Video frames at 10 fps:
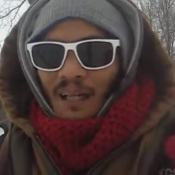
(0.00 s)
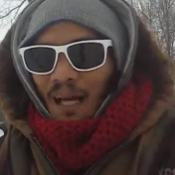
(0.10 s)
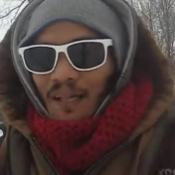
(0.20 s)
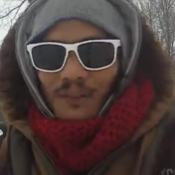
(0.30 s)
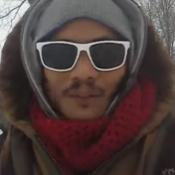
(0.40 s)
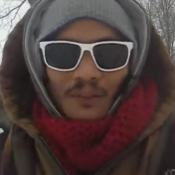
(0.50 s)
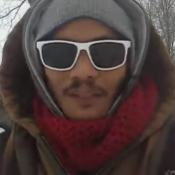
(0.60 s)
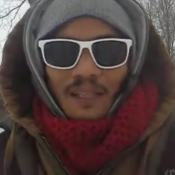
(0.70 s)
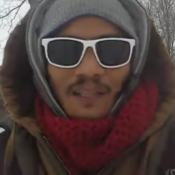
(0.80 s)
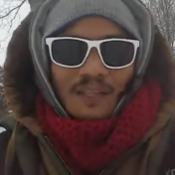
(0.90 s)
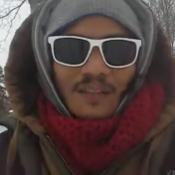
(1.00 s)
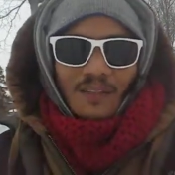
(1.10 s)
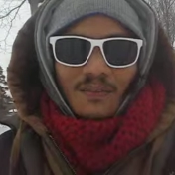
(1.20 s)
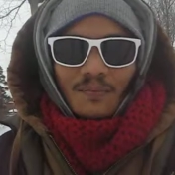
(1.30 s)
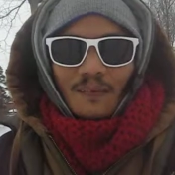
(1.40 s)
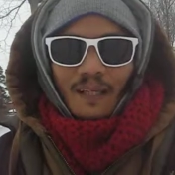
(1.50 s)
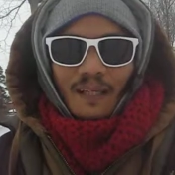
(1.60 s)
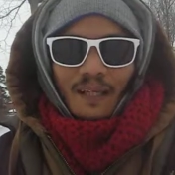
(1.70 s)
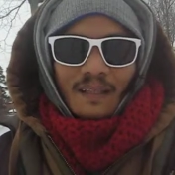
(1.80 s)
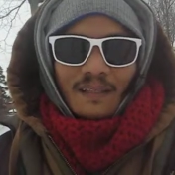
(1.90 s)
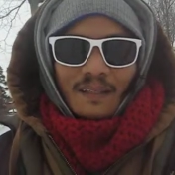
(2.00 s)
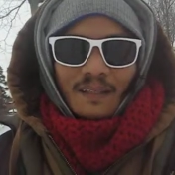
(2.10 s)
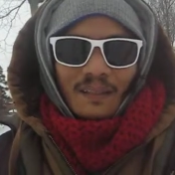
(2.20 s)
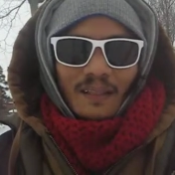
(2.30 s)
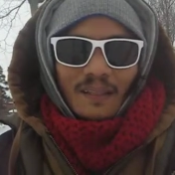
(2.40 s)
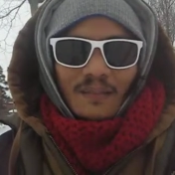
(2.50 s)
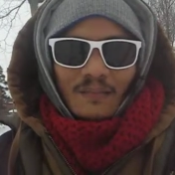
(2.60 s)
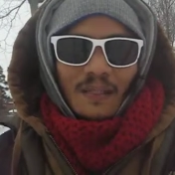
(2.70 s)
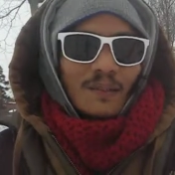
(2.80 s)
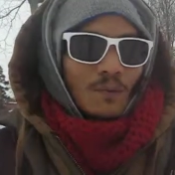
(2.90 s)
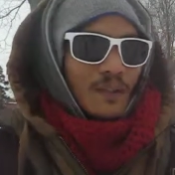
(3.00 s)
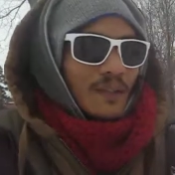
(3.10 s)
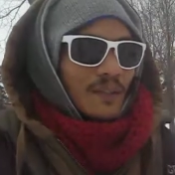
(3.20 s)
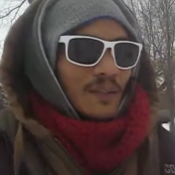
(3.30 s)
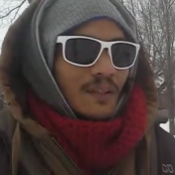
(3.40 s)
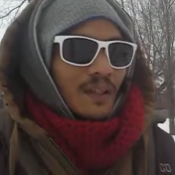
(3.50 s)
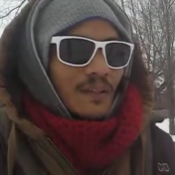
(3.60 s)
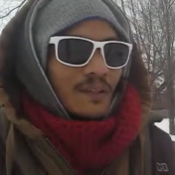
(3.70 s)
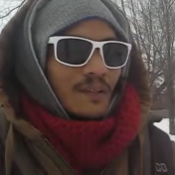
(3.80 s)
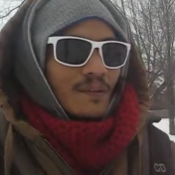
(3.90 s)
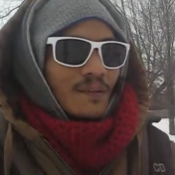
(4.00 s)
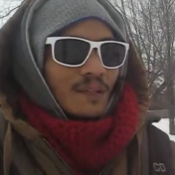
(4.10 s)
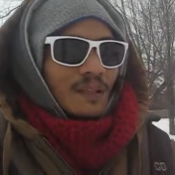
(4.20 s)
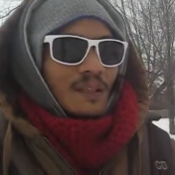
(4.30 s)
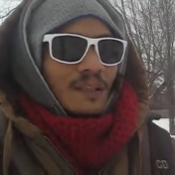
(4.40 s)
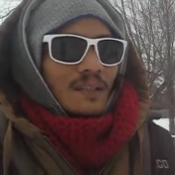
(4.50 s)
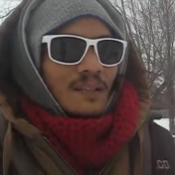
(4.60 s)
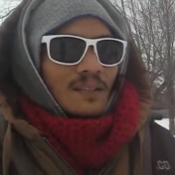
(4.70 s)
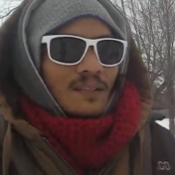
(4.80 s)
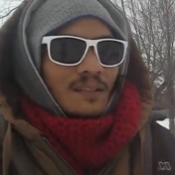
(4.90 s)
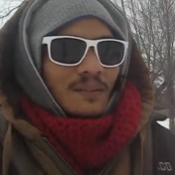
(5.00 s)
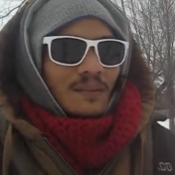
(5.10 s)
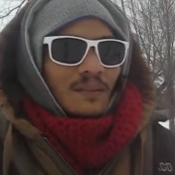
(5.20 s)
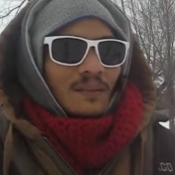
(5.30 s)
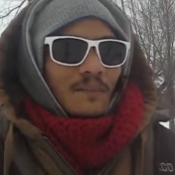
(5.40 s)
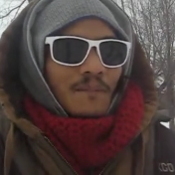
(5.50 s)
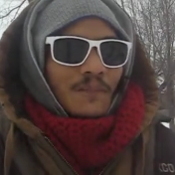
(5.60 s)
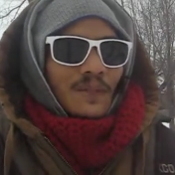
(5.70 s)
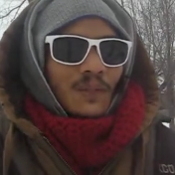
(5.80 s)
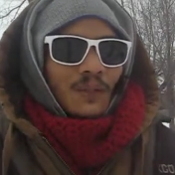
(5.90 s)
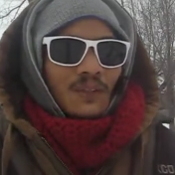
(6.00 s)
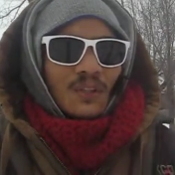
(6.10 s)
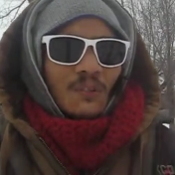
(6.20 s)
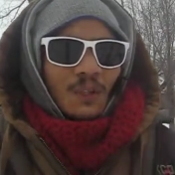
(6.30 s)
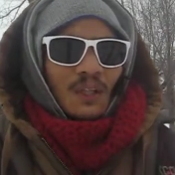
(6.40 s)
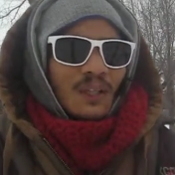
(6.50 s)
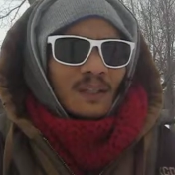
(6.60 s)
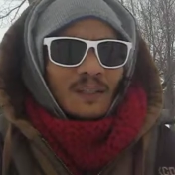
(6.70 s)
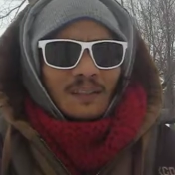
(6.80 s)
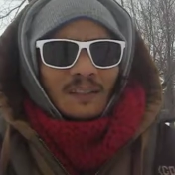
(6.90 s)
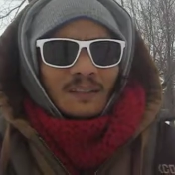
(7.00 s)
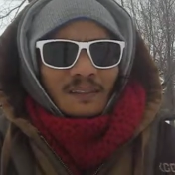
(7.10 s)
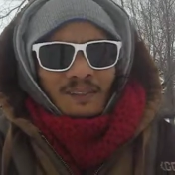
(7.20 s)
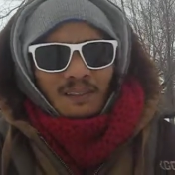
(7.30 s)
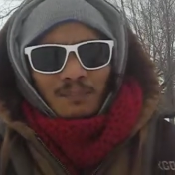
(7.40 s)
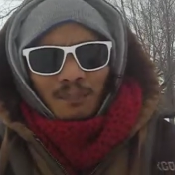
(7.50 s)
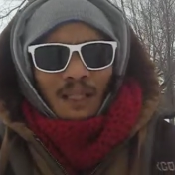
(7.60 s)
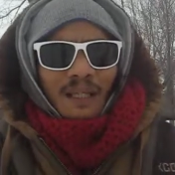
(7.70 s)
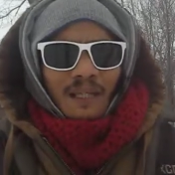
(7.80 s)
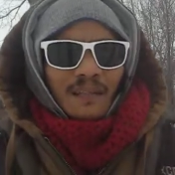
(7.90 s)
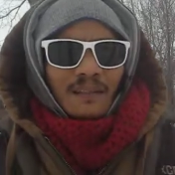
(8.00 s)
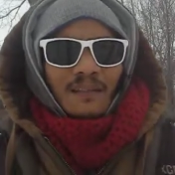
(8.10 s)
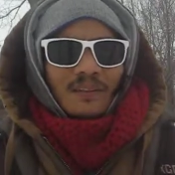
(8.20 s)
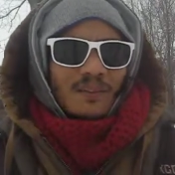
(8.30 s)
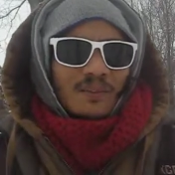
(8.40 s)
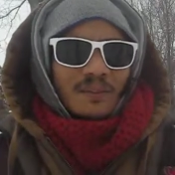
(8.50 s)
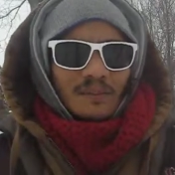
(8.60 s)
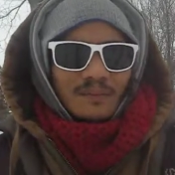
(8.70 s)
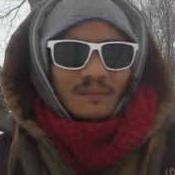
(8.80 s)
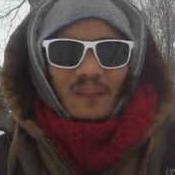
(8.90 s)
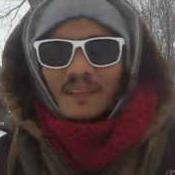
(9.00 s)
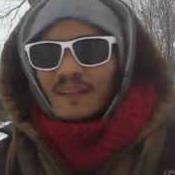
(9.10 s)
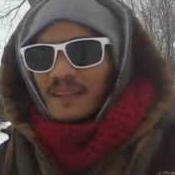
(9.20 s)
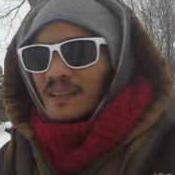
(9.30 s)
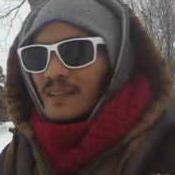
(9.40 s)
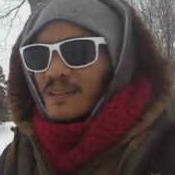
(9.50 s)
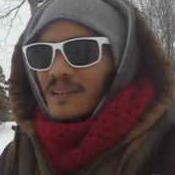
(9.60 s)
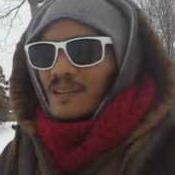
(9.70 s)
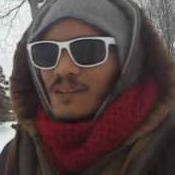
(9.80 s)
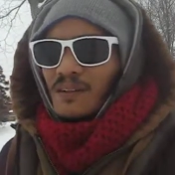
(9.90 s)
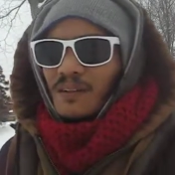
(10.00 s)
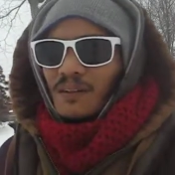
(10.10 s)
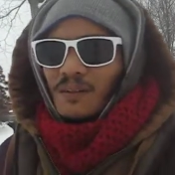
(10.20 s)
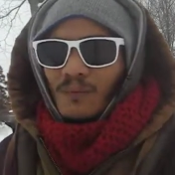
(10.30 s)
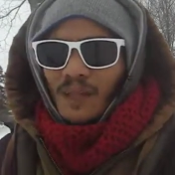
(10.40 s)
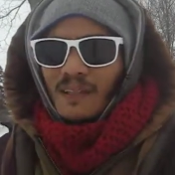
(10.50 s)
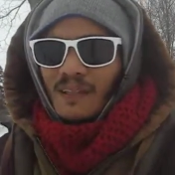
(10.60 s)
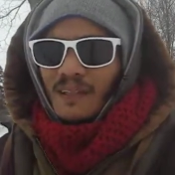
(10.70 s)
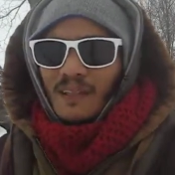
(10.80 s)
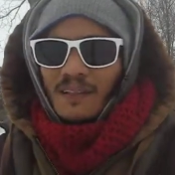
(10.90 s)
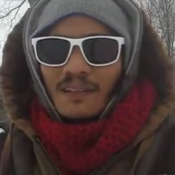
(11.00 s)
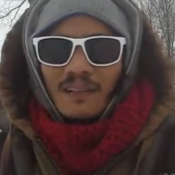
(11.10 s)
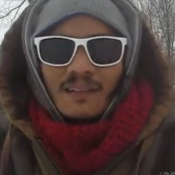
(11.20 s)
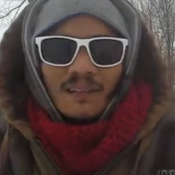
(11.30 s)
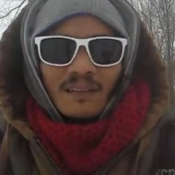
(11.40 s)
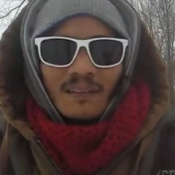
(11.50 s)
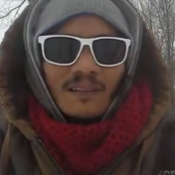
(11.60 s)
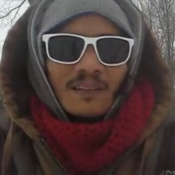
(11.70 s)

I don't know, it's the thing. Like, we're here on Earth to work, to play, to do fun things, to raise kids, to